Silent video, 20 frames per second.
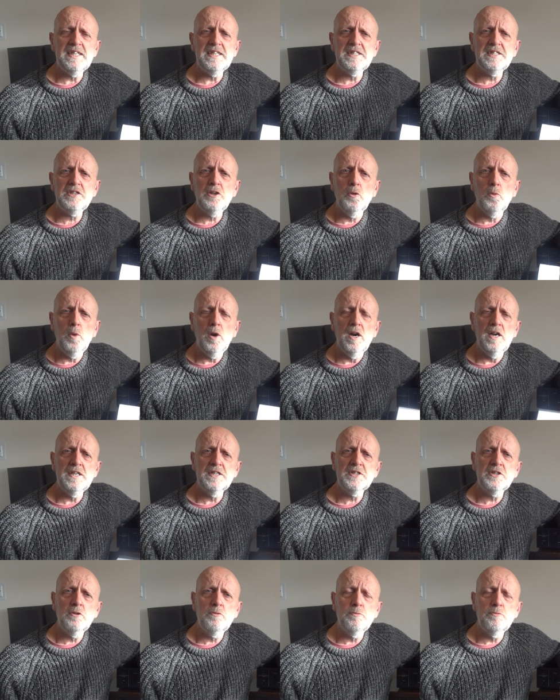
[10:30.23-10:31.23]
it still works,
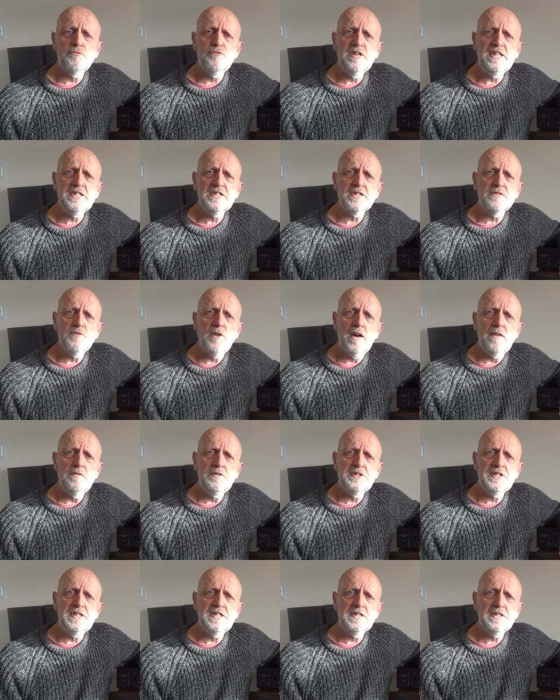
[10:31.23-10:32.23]
it still reads the right
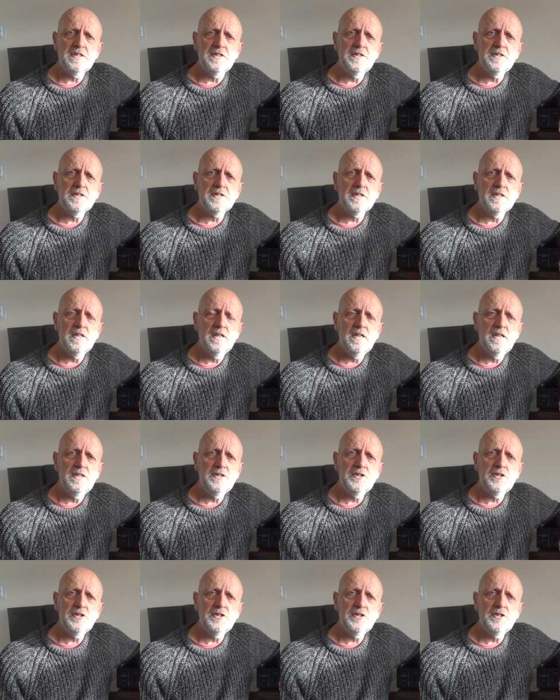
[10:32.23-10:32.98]
resistance, uh,